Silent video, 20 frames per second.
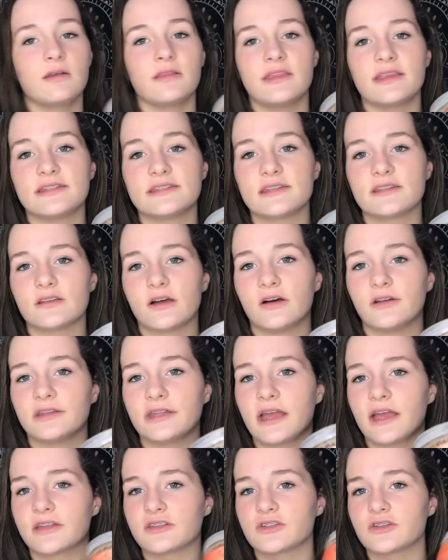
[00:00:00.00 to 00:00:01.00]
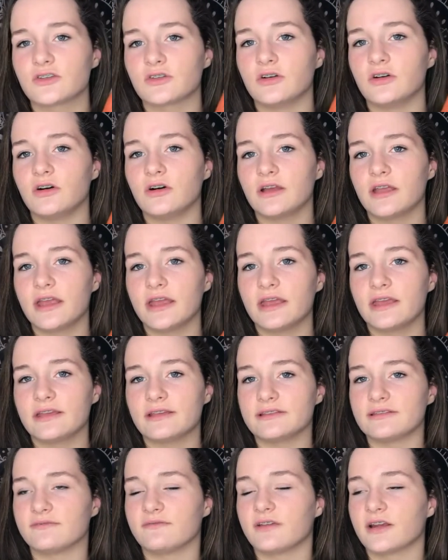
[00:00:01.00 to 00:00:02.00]
This is all natural. It
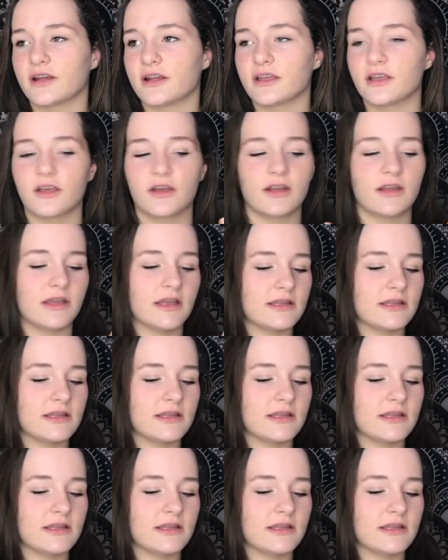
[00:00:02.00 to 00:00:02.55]
is very good.